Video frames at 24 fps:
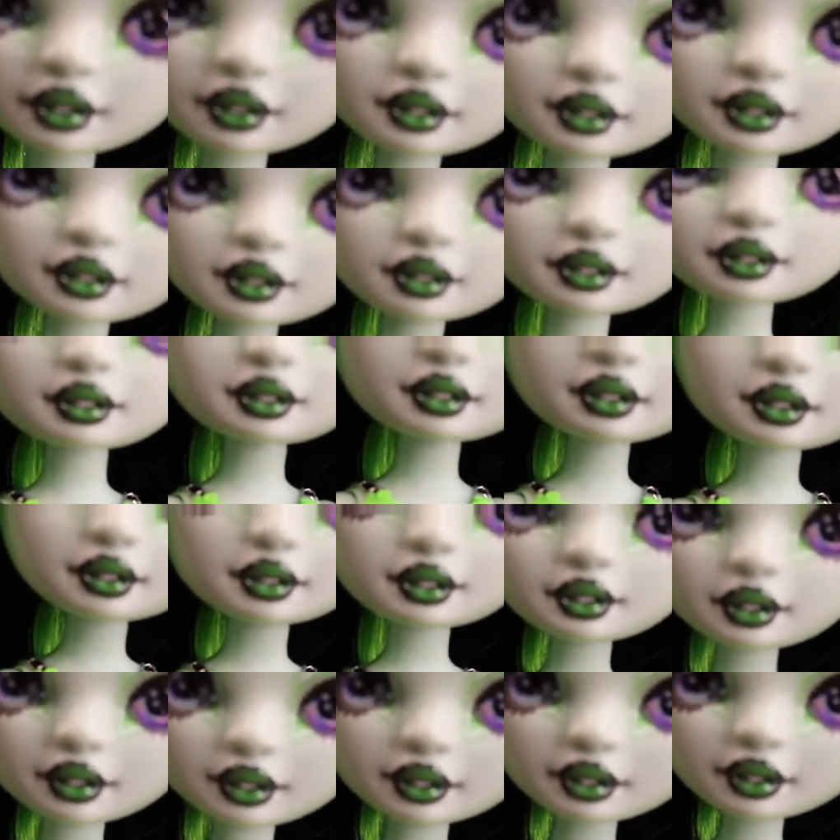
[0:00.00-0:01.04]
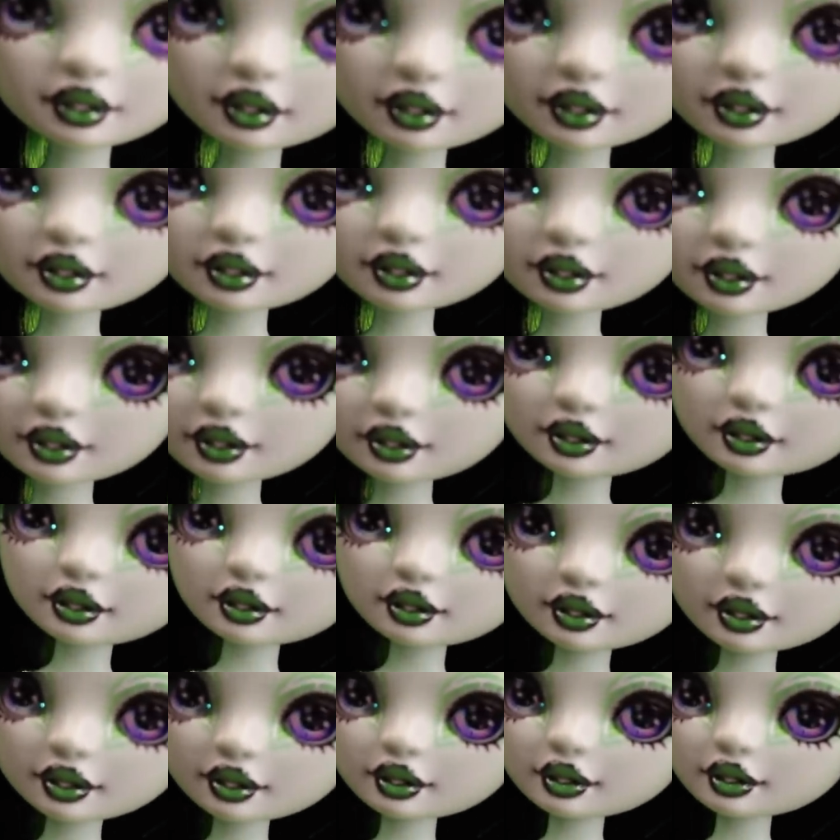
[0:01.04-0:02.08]
The shoulder straps have the same
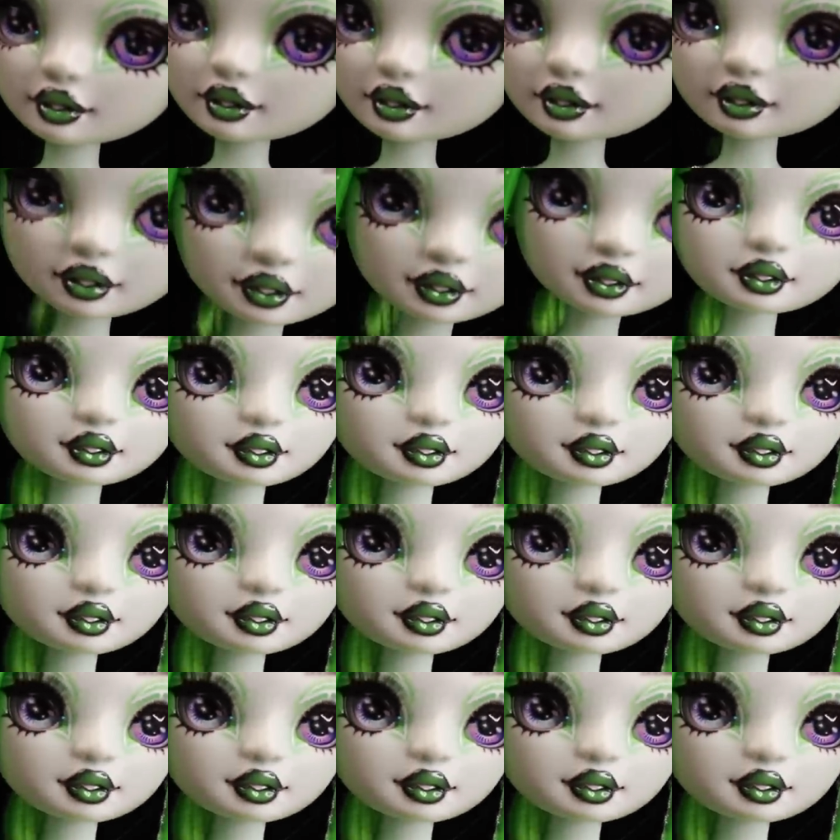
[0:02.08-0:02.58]
design used on Chanel